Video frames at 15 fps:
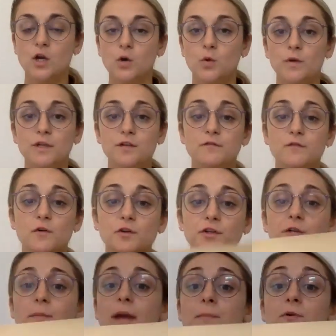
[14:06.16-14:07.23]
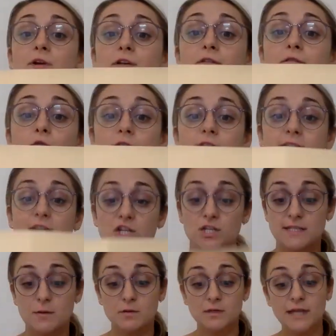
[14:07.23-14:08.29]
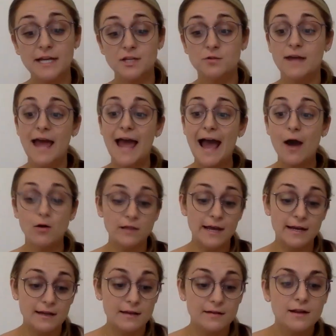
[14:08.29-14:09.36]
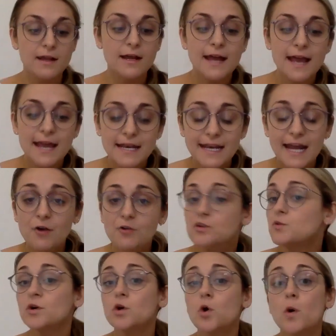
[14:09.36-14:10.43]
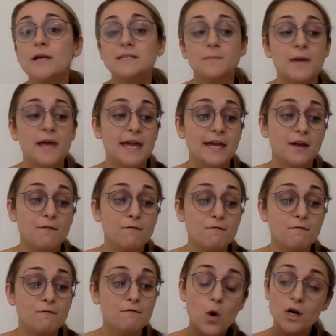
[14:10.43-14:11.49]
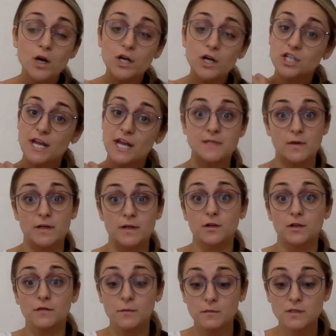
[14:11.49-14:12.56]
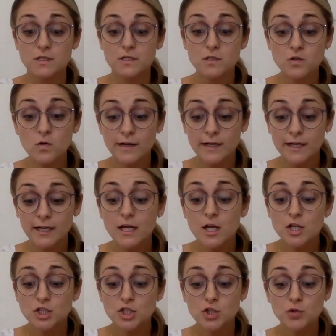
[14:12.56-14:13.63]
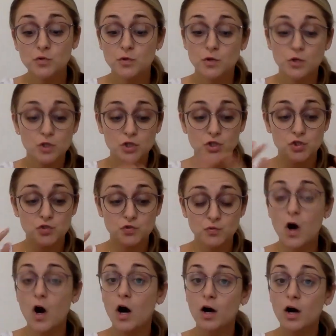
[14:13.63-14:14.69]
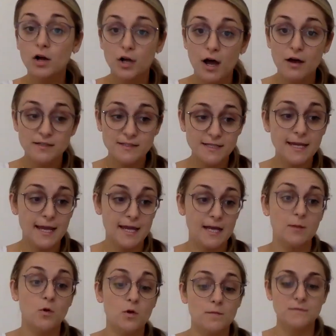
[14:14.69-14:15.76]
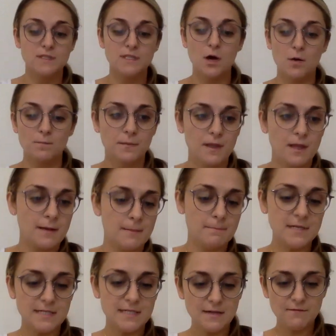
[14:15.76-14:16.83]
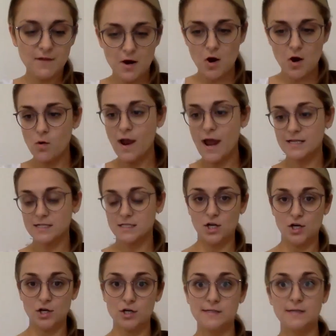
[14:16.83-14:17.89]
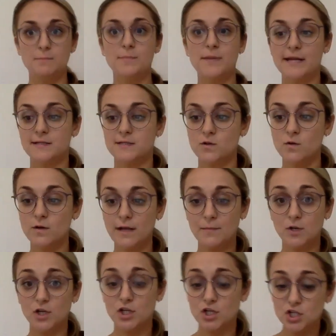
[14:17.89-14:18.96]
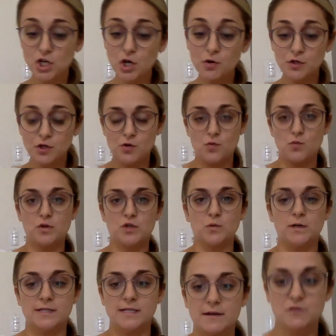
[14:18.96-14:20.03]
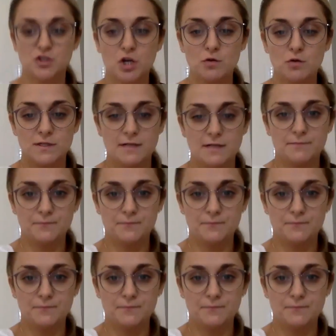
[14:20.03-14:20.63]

When you folded your paper into 4 sections, I would like you to outline it. And now you are going to pick 4 shapes that we learned from the story to draw a sea animal. So Miss Navarro has done hers in pencil, and I'm going to show you which ones I've chosen.